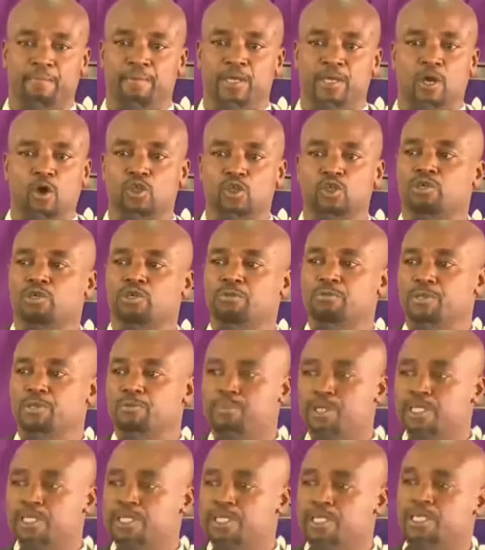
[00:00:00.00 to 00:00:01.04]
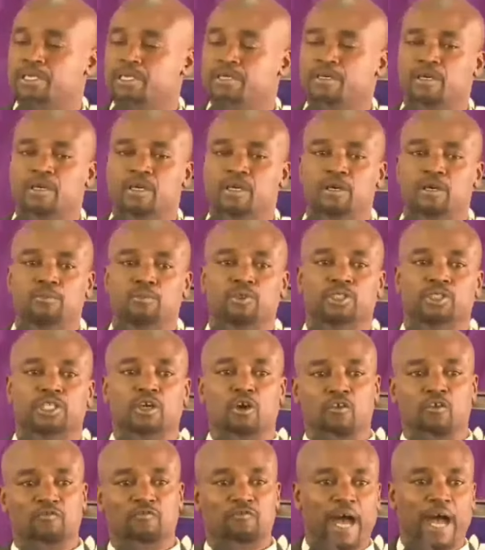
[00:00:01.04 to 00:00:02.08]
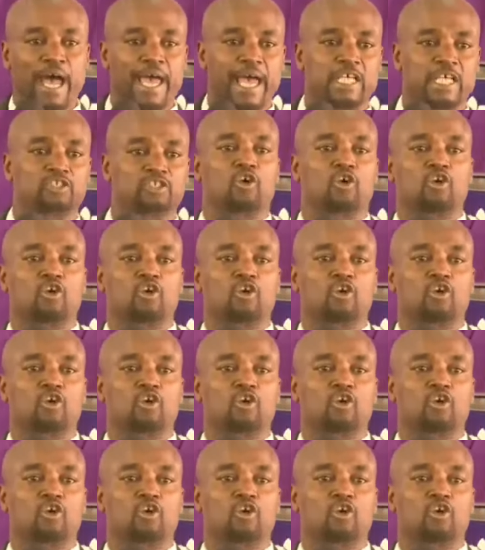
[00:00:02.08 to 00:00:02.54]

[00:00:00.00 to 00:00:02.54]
Because we'll be busy putting off fires